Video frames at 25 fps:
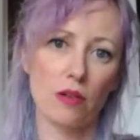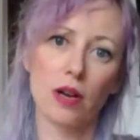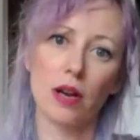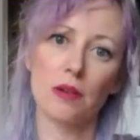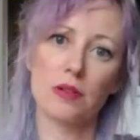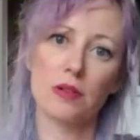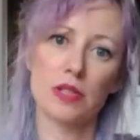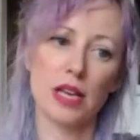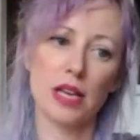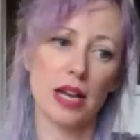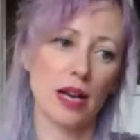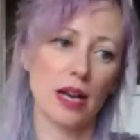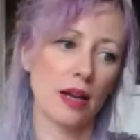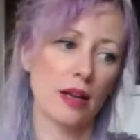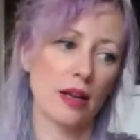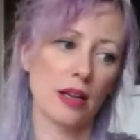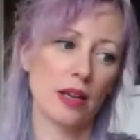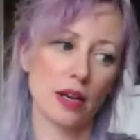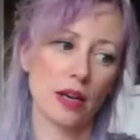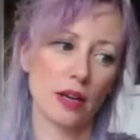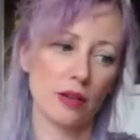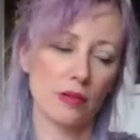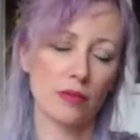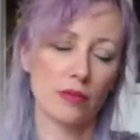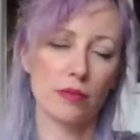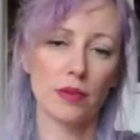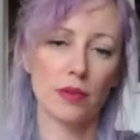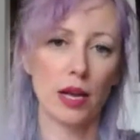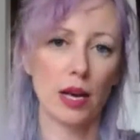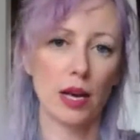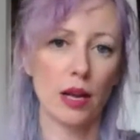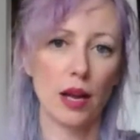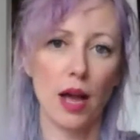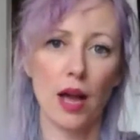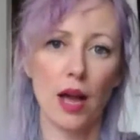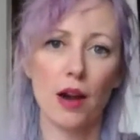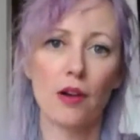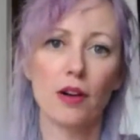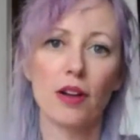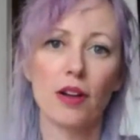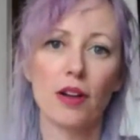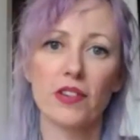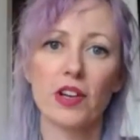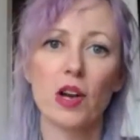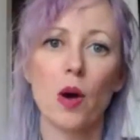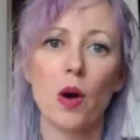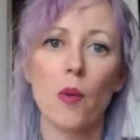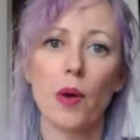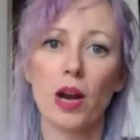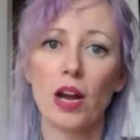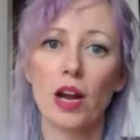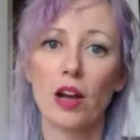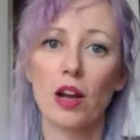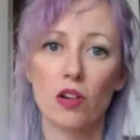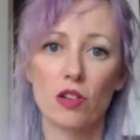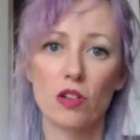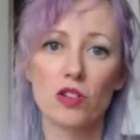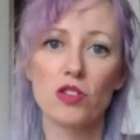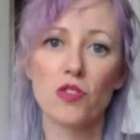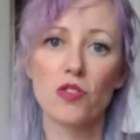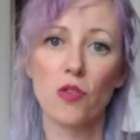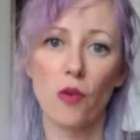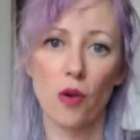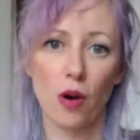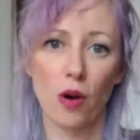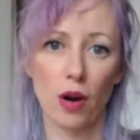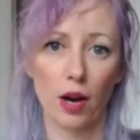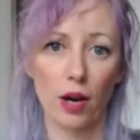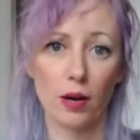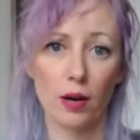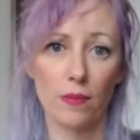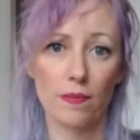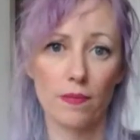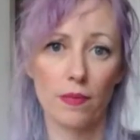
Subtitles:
I was like, I don't even know what it goes for.